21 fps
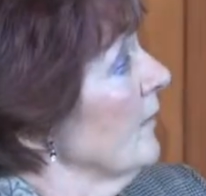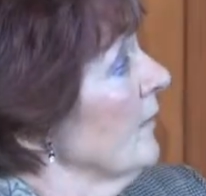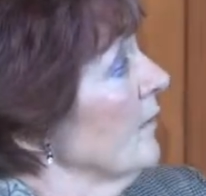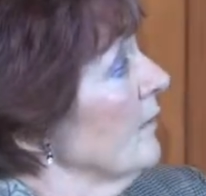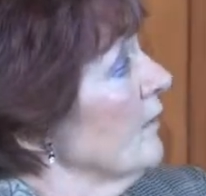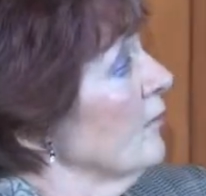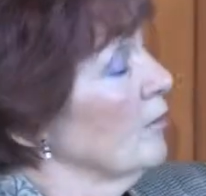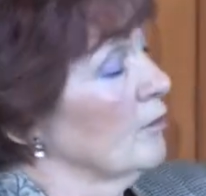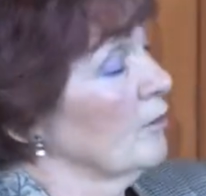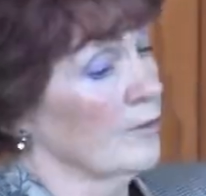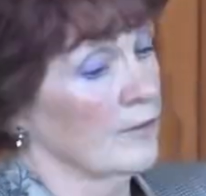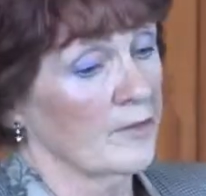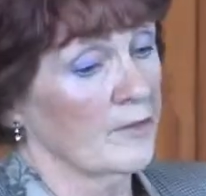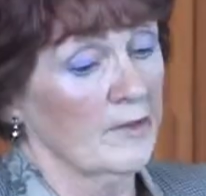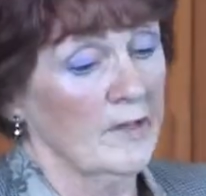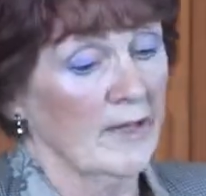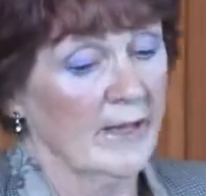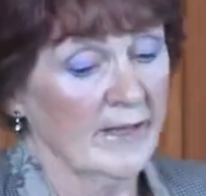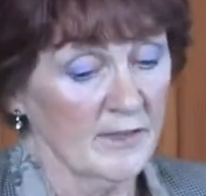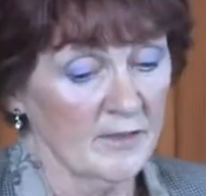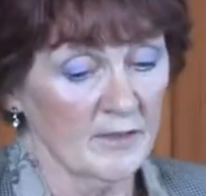the students
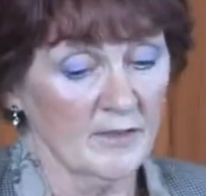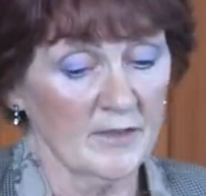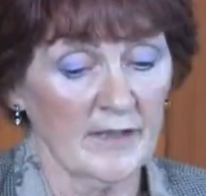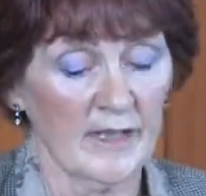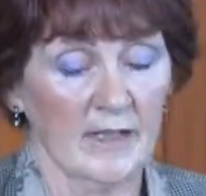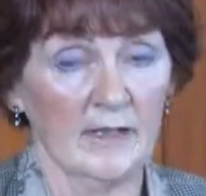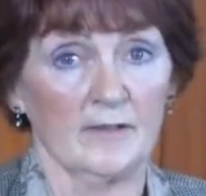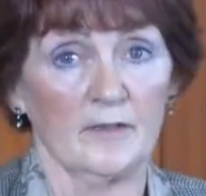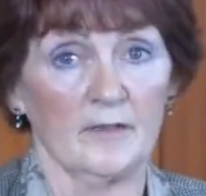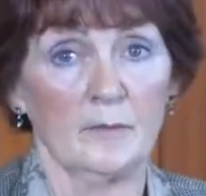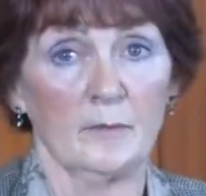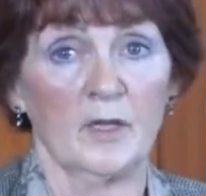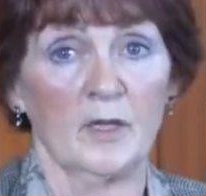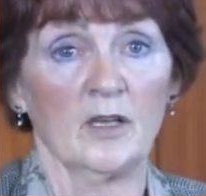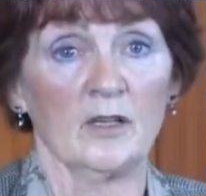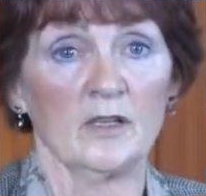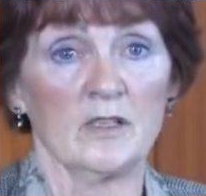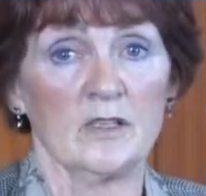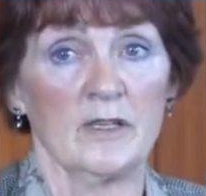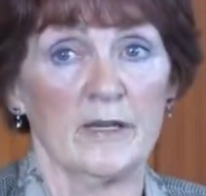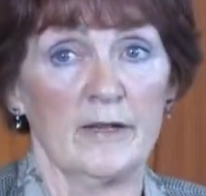like to get a
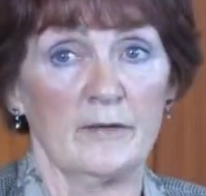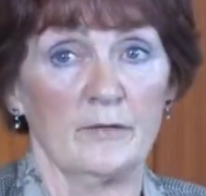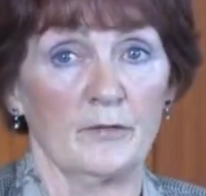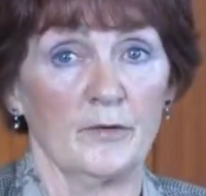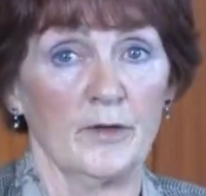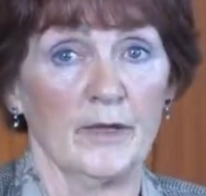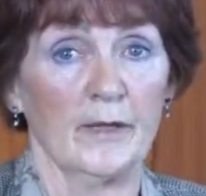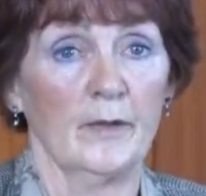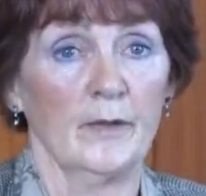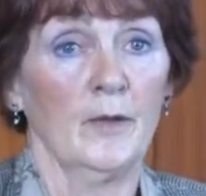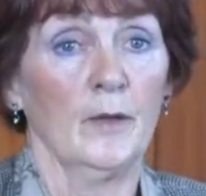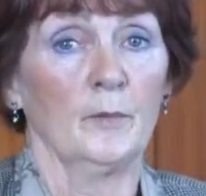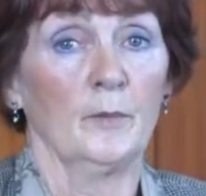block delivery